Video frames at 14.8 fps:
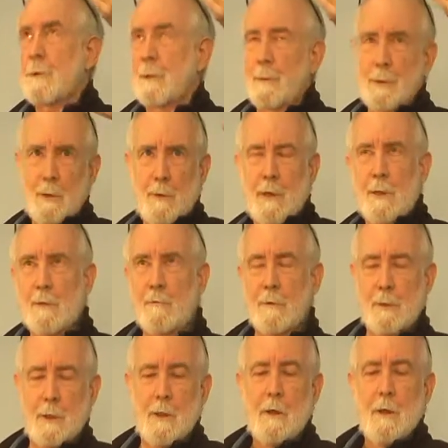I'm going to do that
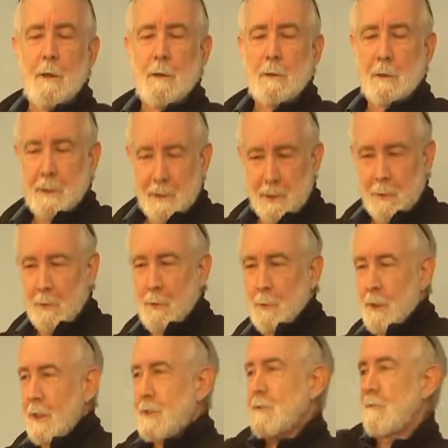differently. Little
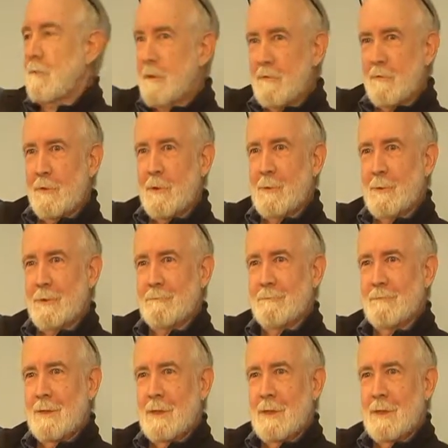earthquakes, very frequent.